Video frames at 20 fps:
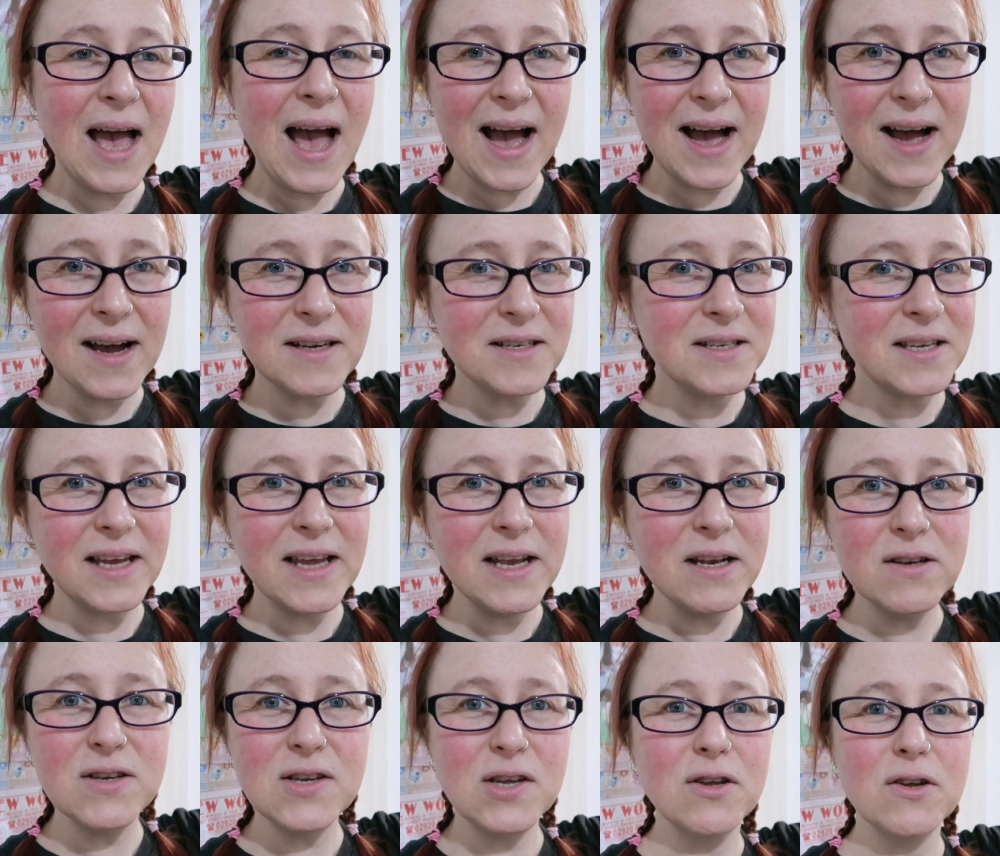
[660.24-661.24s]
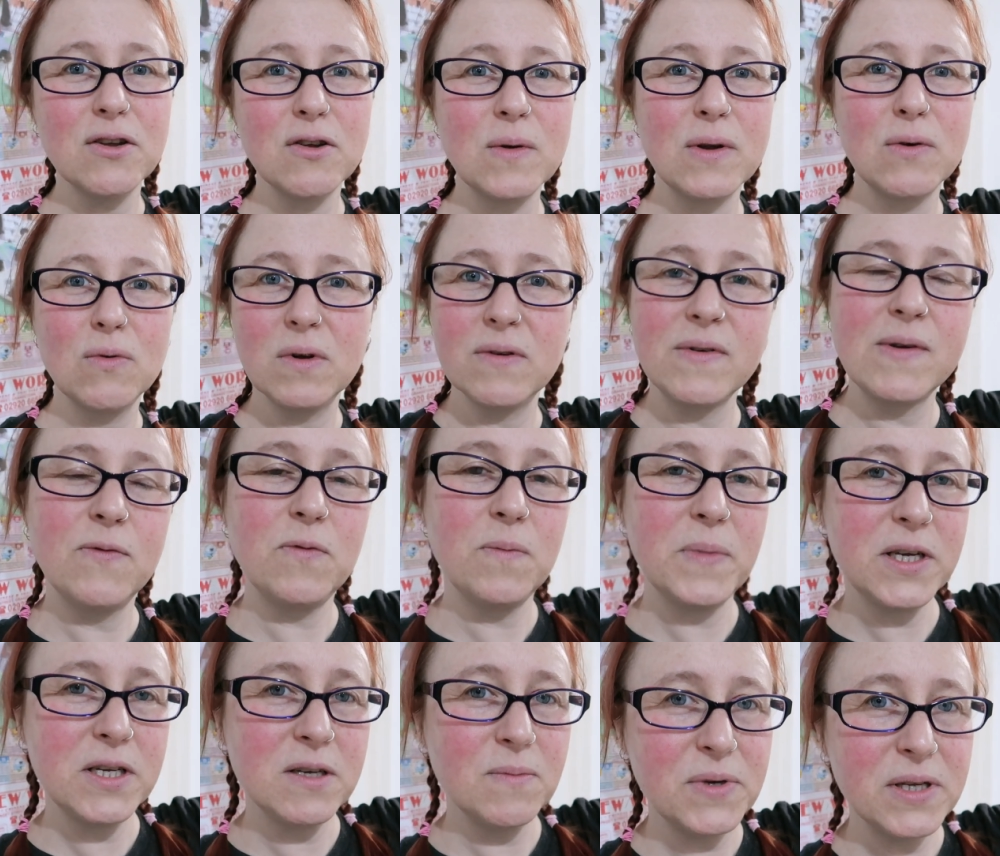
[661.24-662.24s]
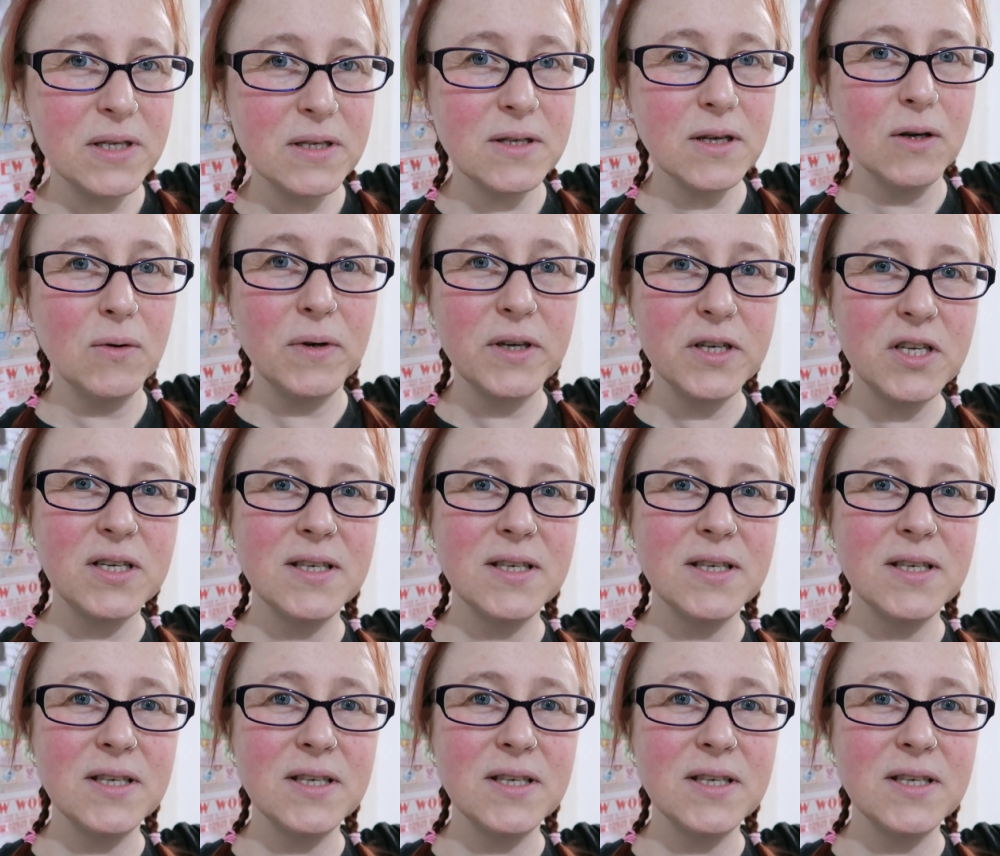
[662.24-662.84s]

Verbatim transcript: hacked into and all her information being stolen.